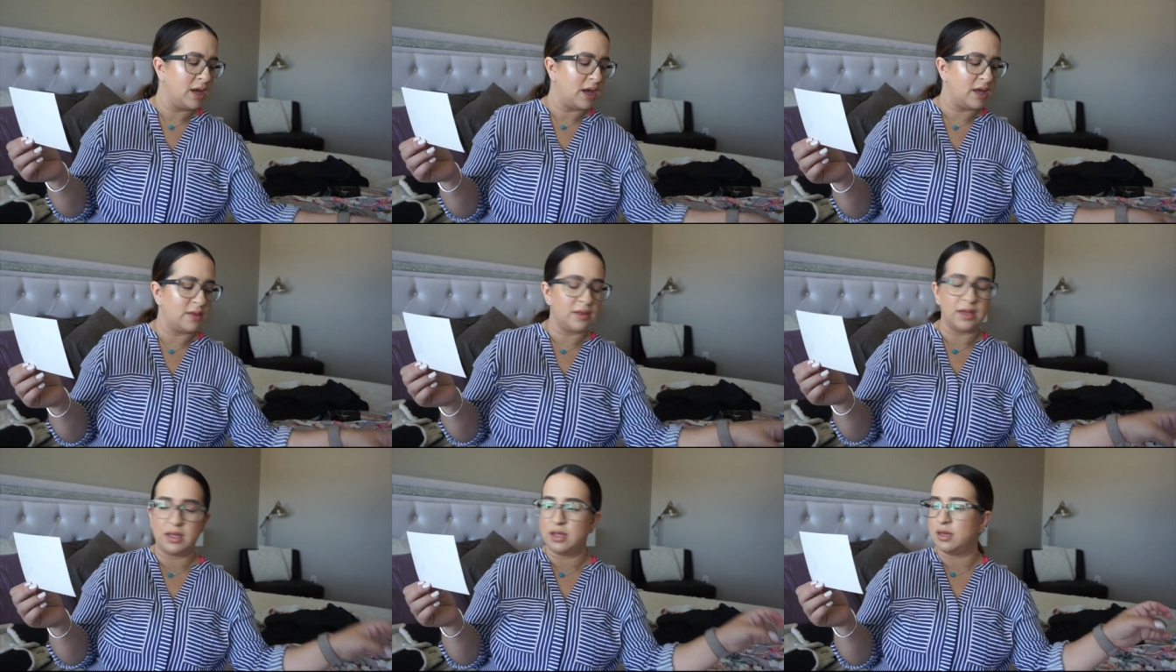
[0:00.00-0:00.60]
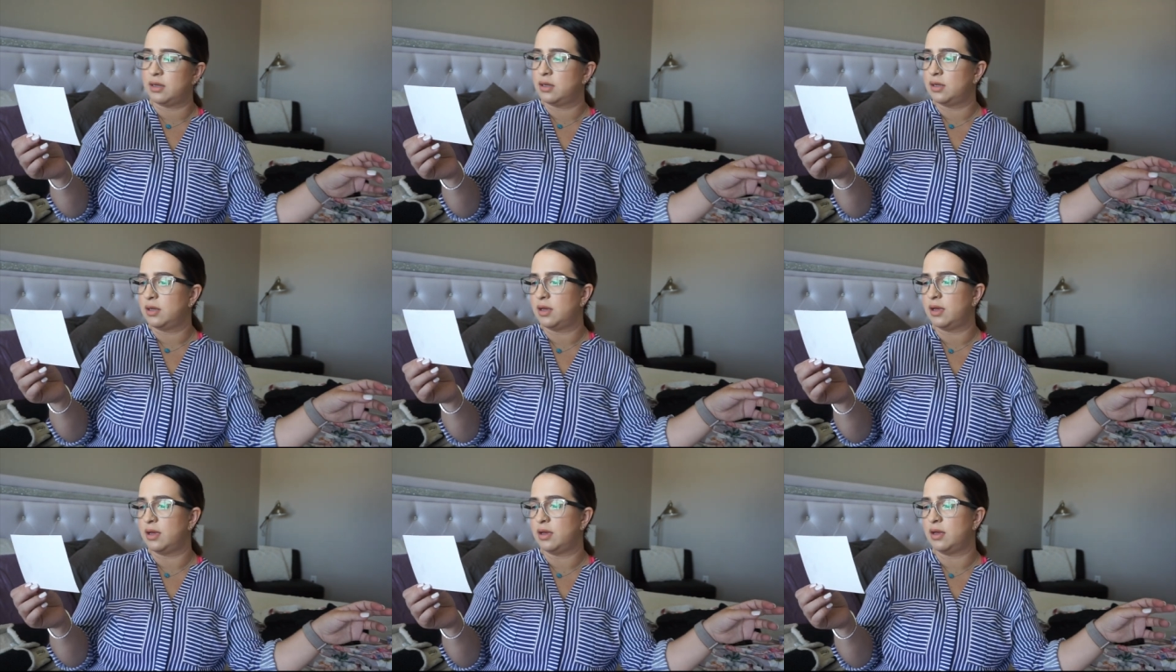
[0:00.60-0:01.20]
and then
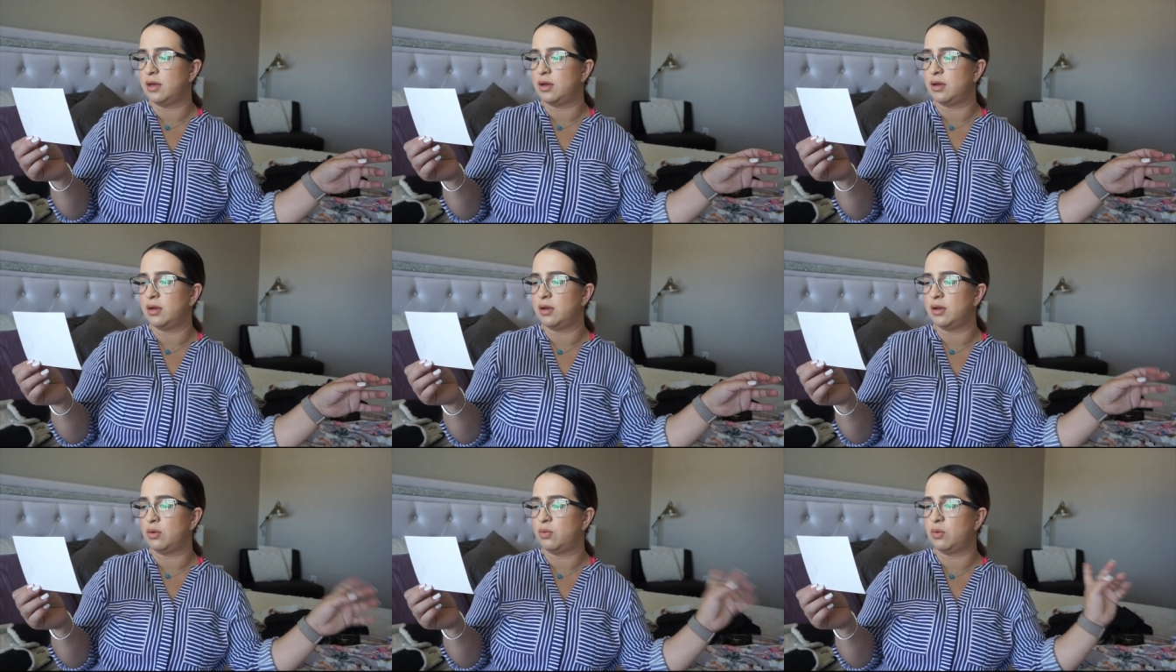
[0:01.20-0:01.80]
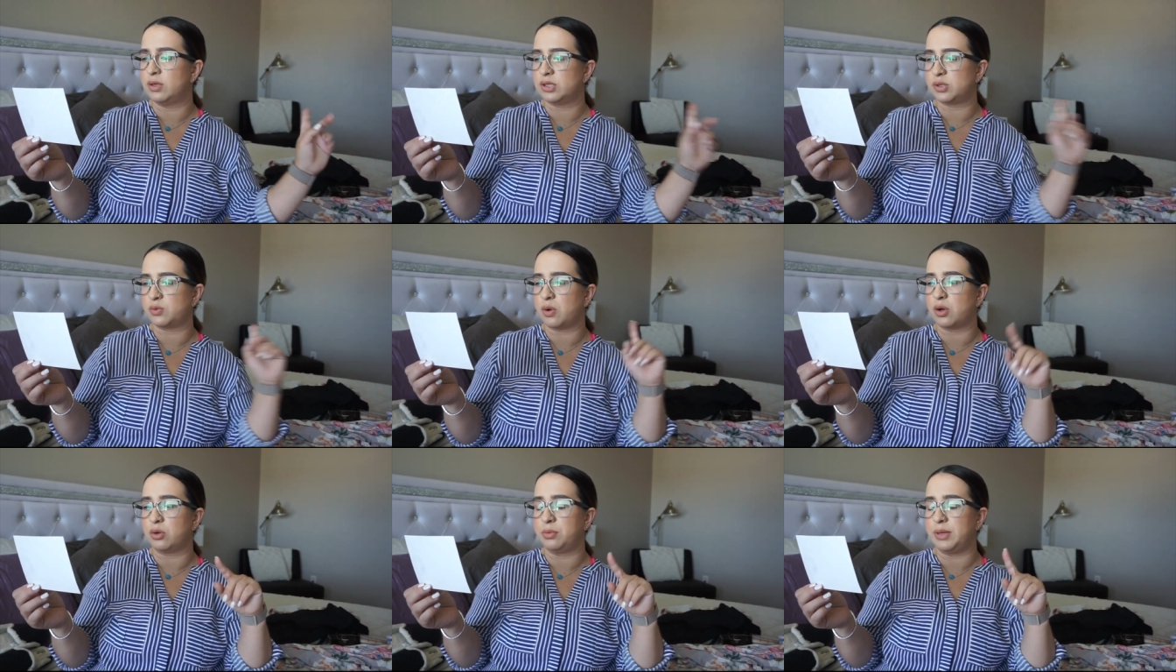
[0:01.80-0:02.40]
one
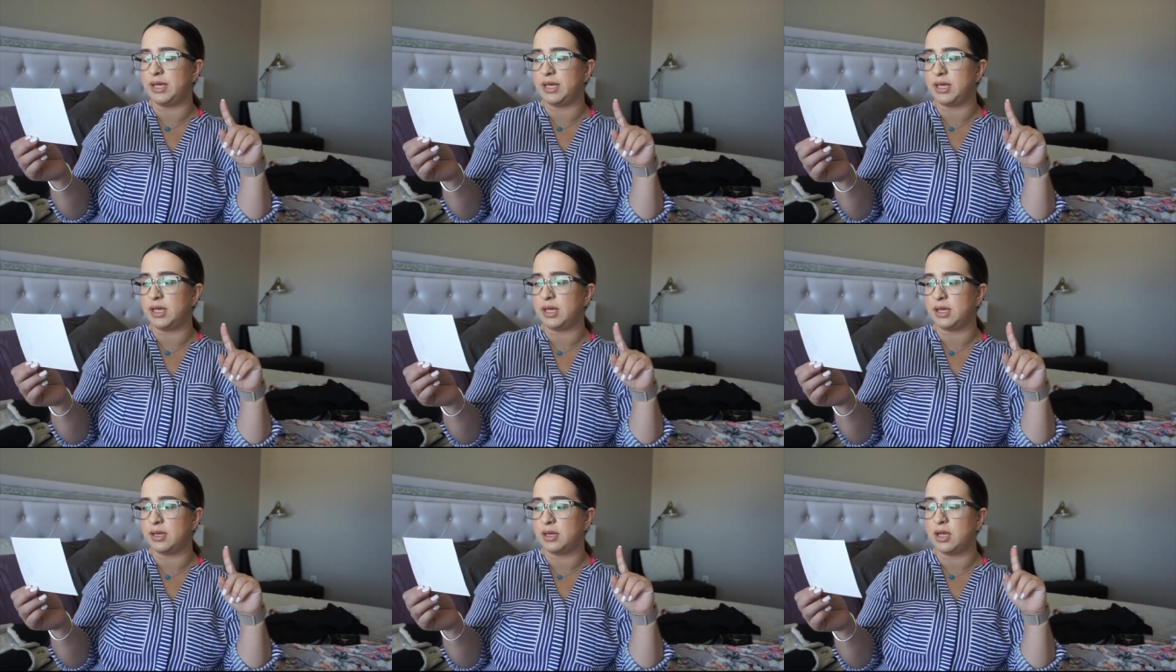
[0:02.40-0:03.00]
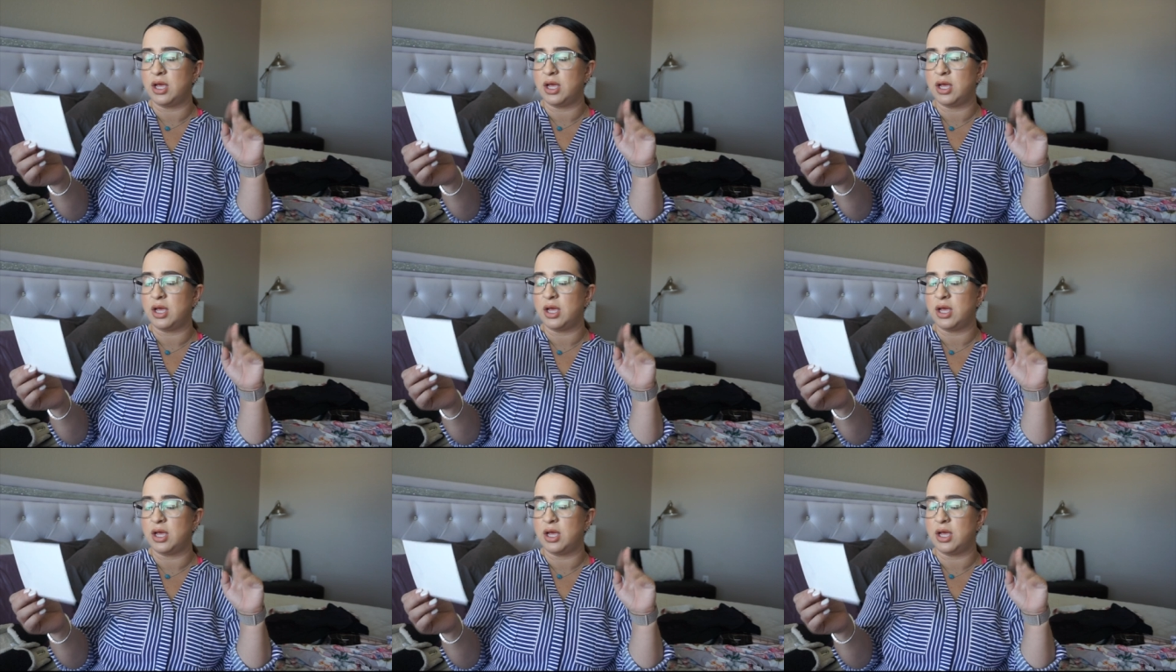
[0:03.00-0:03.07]
swaddle blanket.